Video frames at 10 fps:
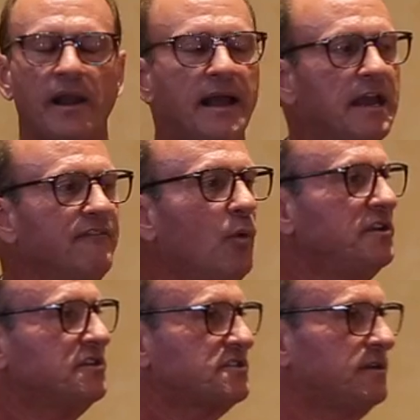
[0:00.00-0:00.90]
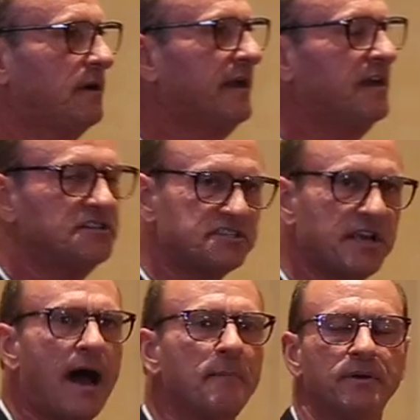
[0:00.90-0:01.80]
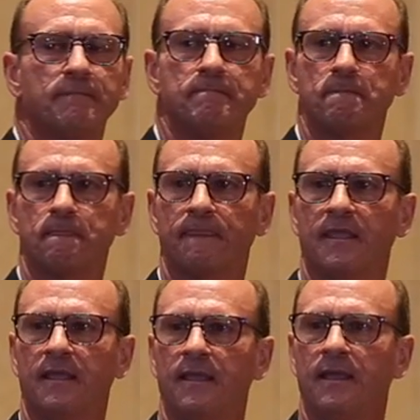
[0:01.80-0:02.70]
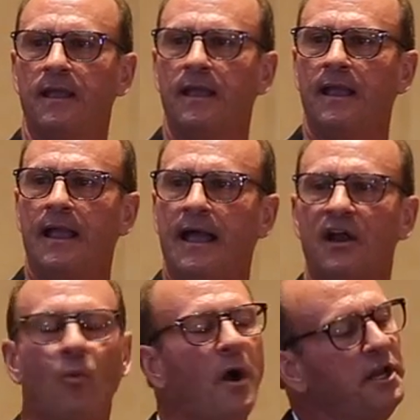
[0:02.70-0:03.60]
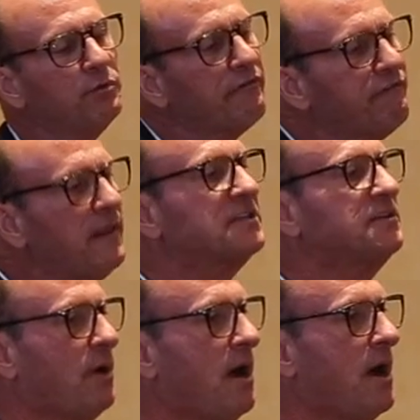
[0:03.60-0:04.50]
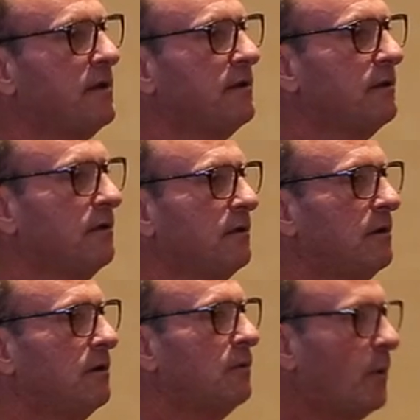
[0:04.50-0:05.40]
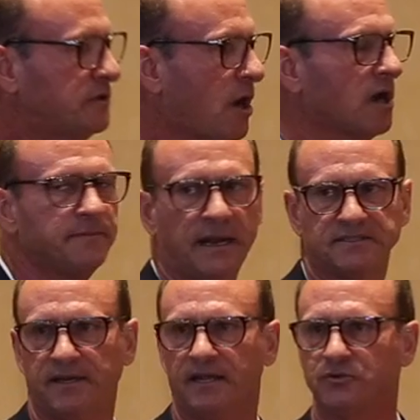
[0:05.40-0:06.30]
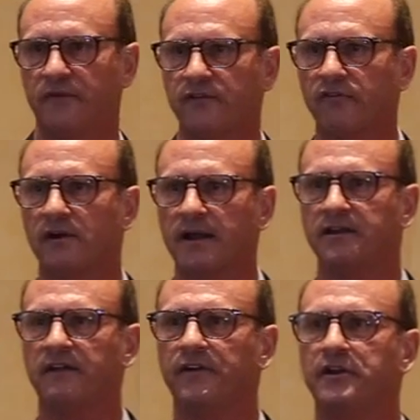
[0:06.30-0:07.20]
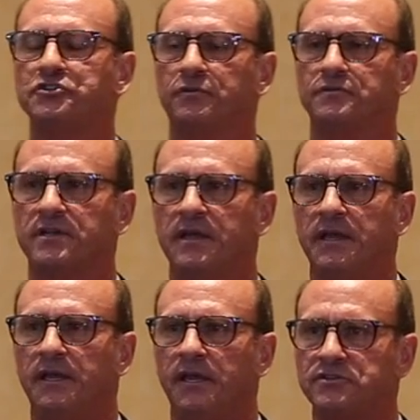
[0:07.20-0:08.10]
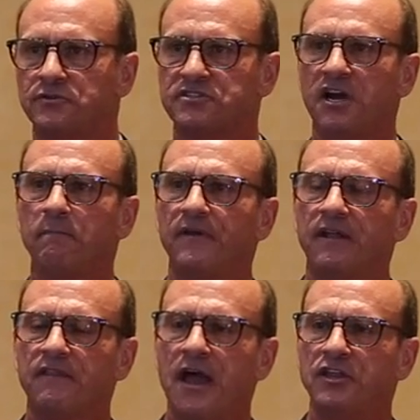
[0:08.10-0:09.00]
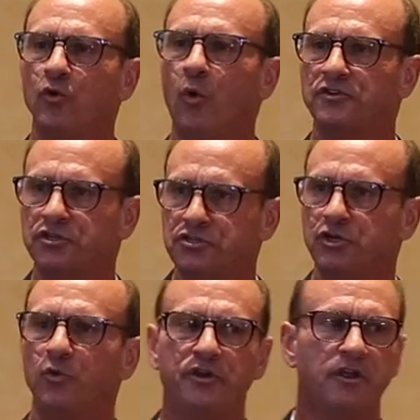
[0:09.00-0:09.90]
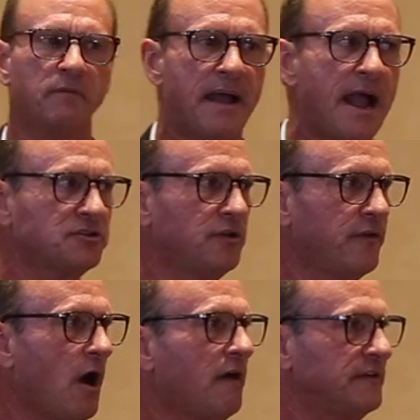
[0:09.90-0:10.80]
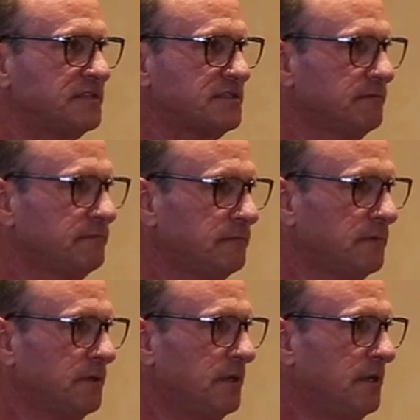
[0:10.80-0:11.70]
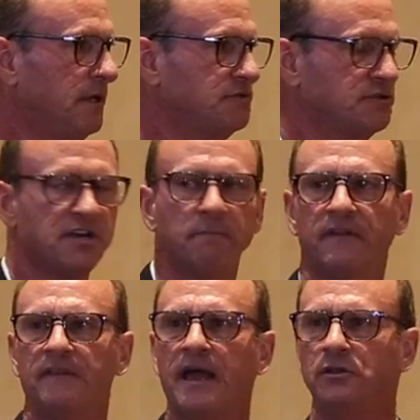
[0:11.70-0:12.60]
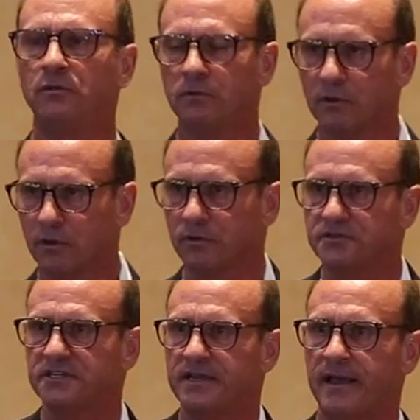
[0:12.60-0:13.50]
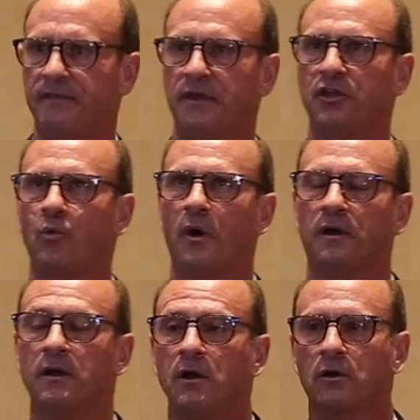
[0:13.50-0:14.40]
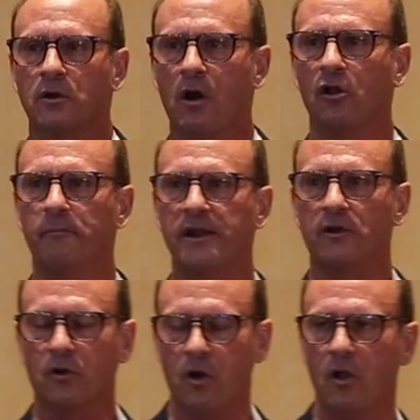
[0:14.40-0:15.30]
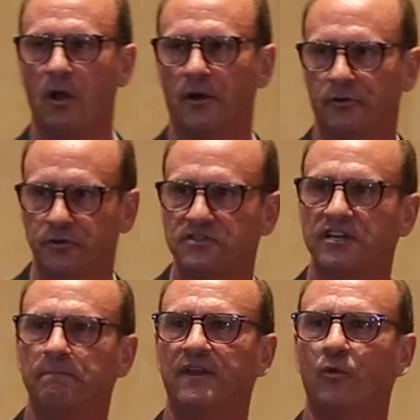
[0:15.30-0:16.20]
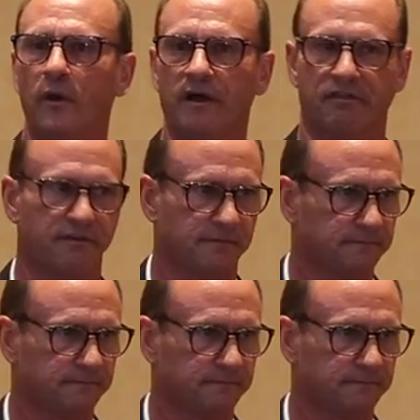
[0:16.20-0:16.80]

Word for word: I'd like everyone just to, again, to stop. And I want you to reflect upon what we talked about today, because we've covered a lot of different issues. Is there something that you want to do when you back to the office? Is there something that you learned today that you want to call or make a call on or do something with?